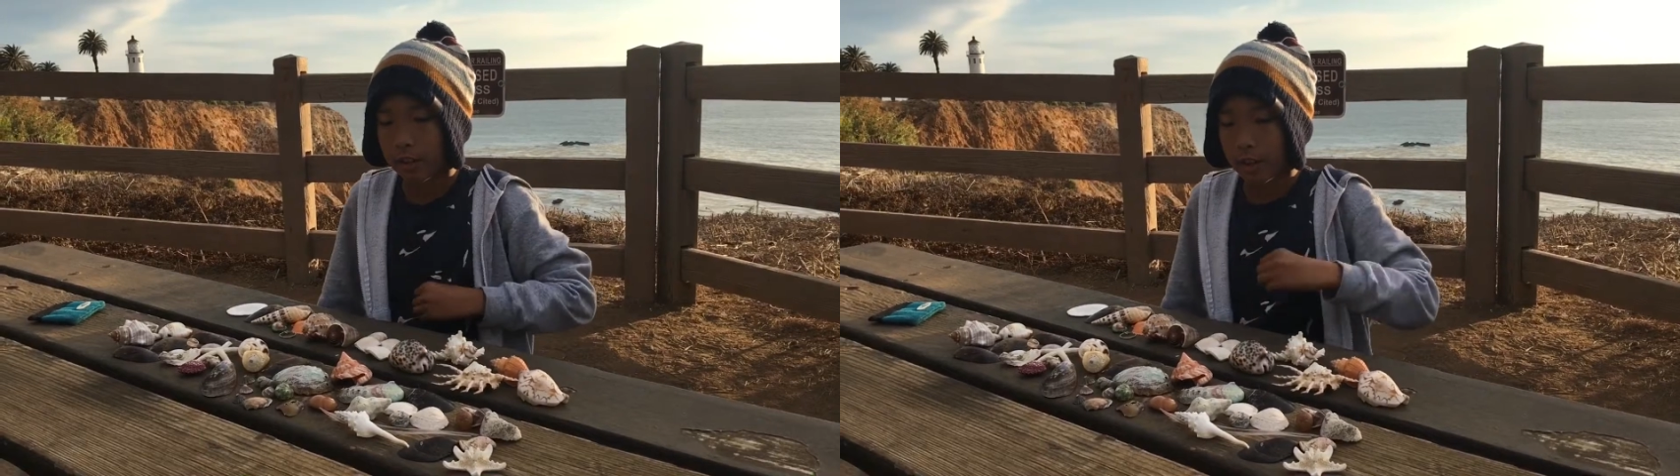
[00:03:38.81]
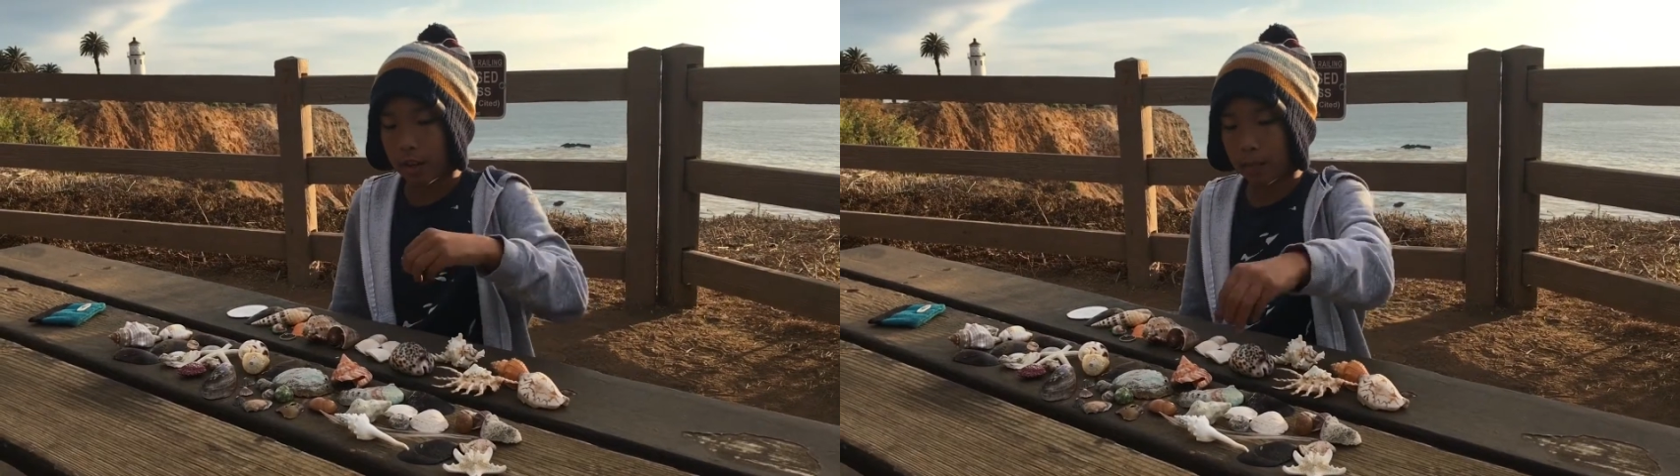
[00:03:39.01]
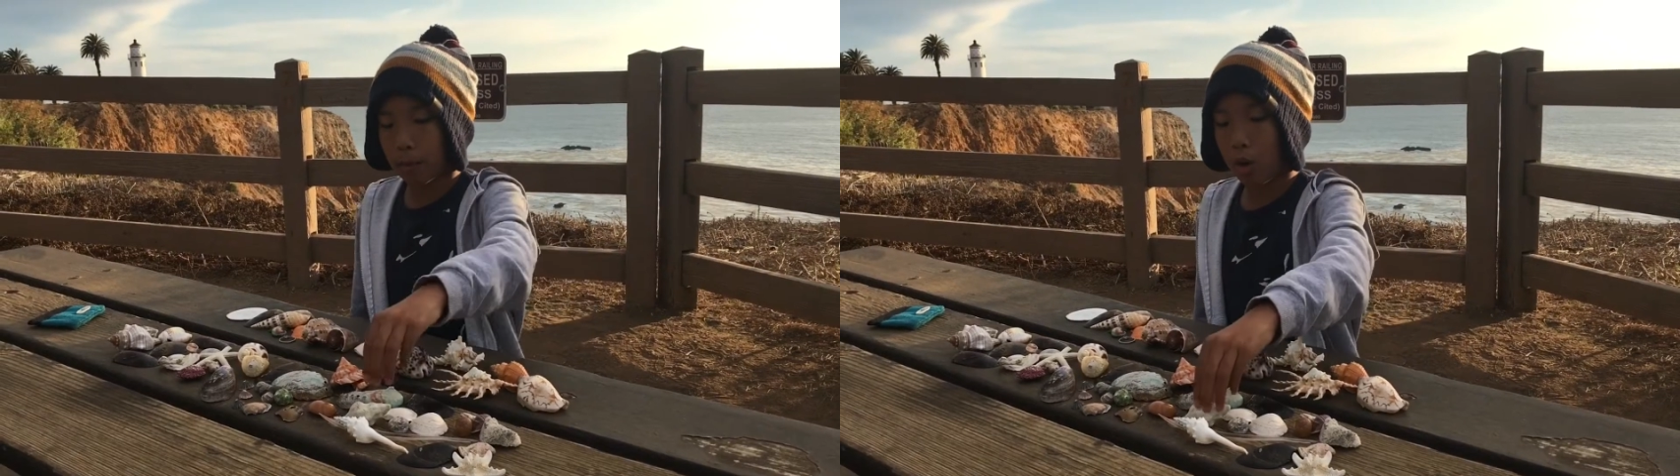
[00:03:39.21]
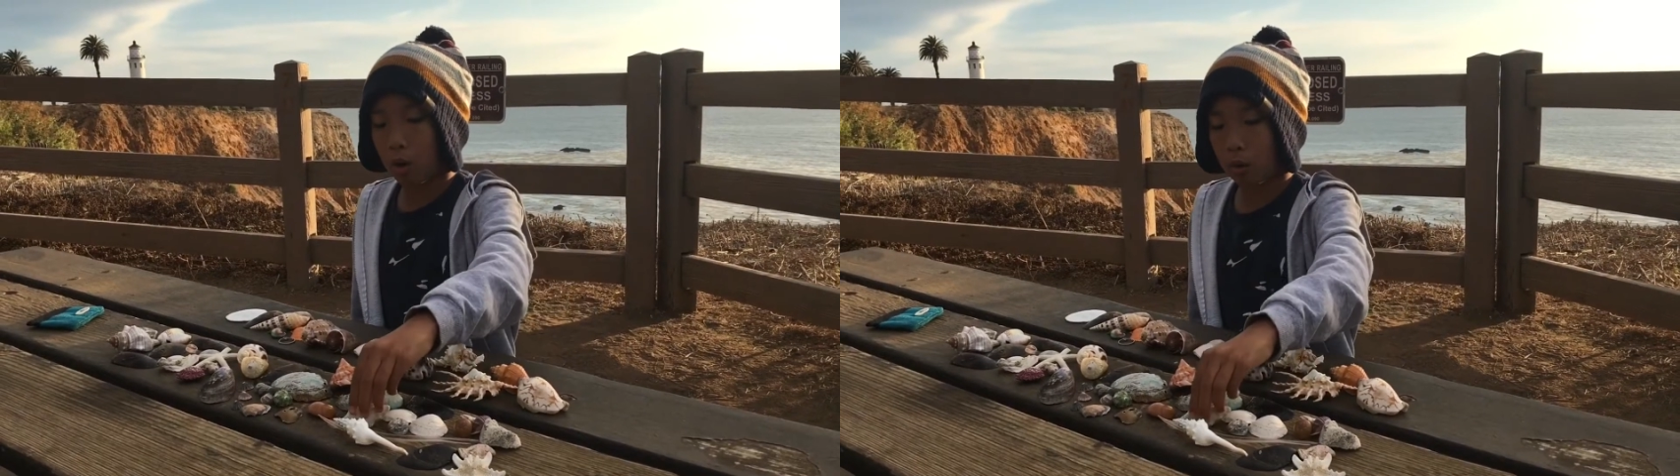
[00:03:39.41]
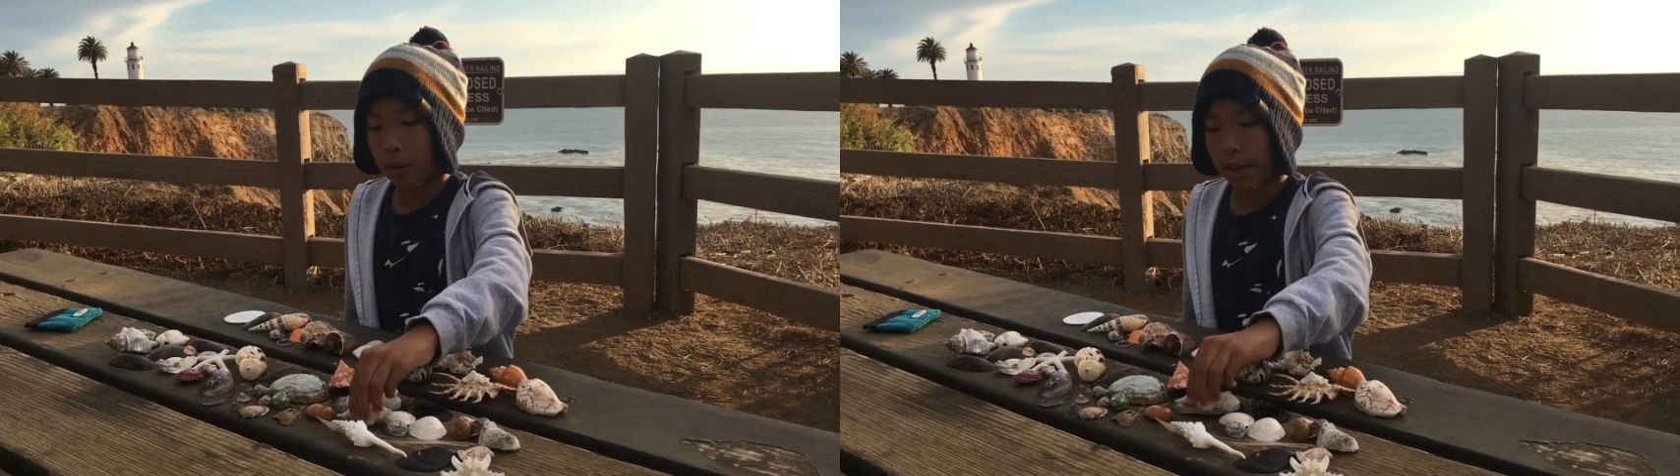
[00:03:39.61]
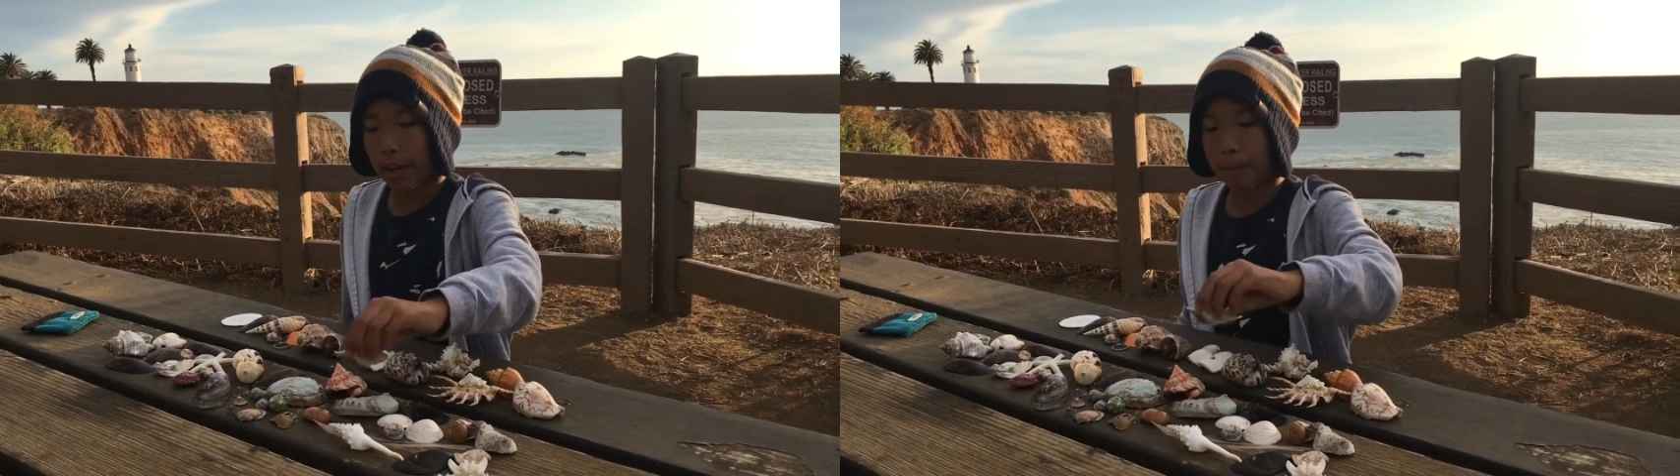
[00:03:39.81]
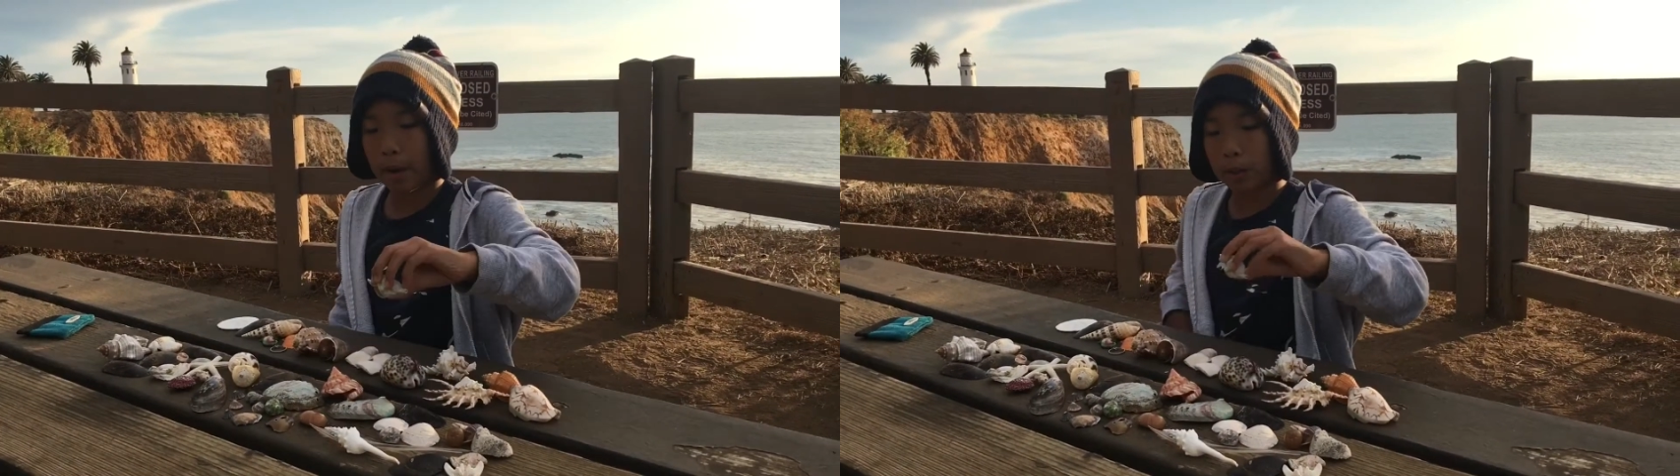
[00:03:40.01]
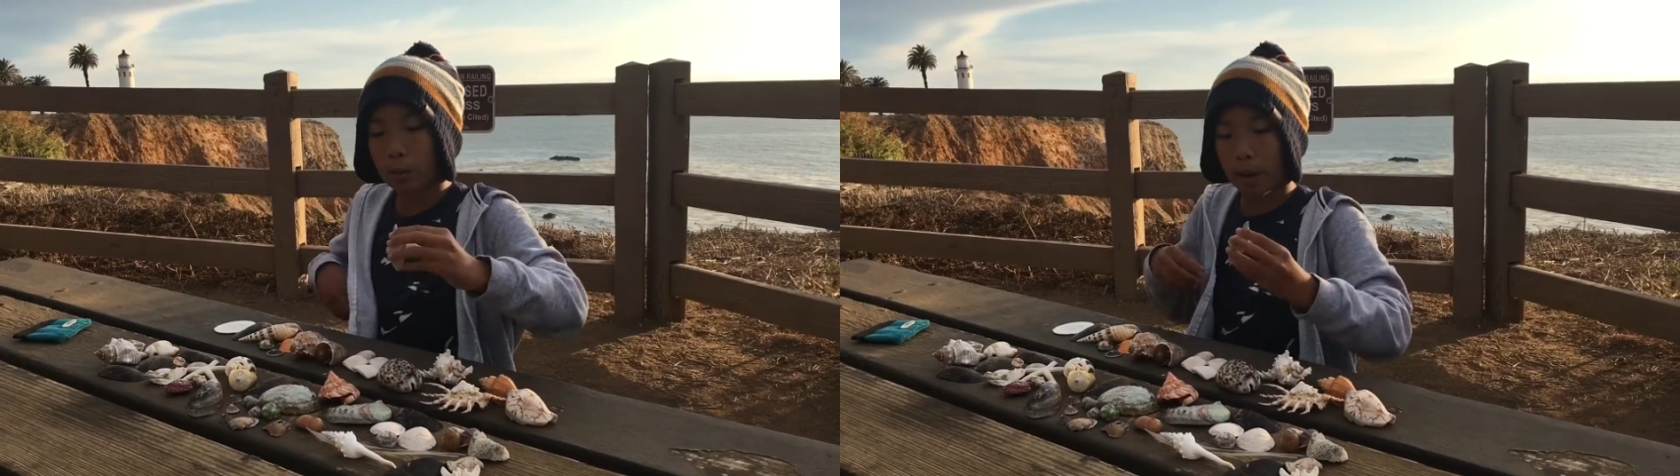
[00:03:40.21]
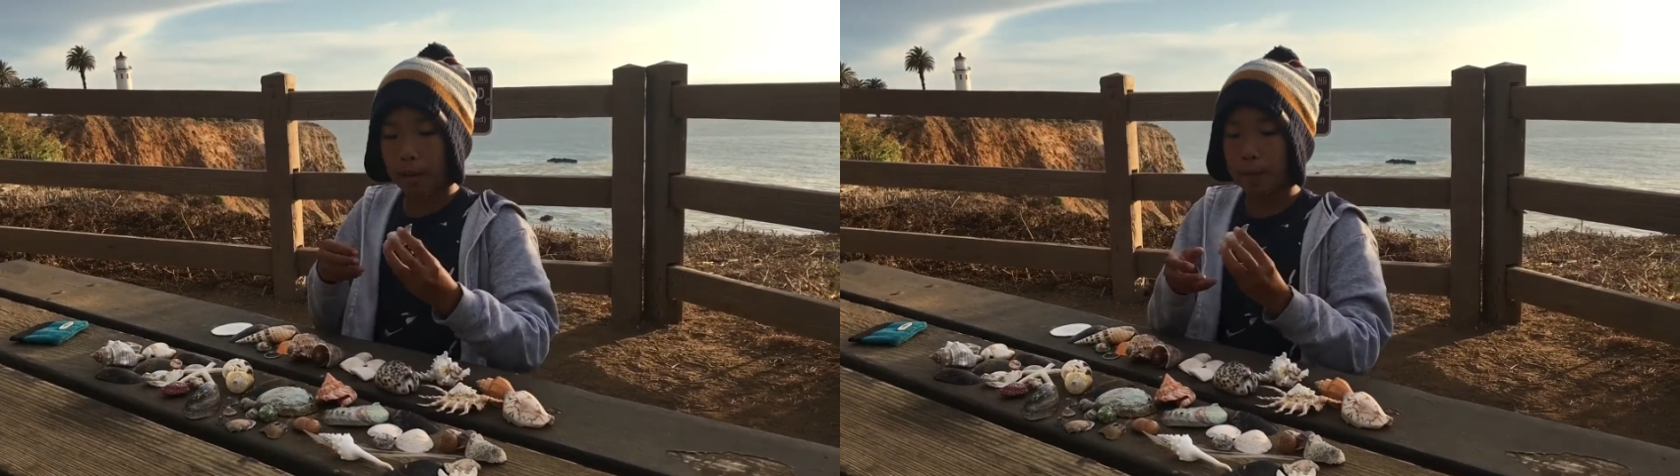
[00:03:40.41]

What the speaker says: and by the way,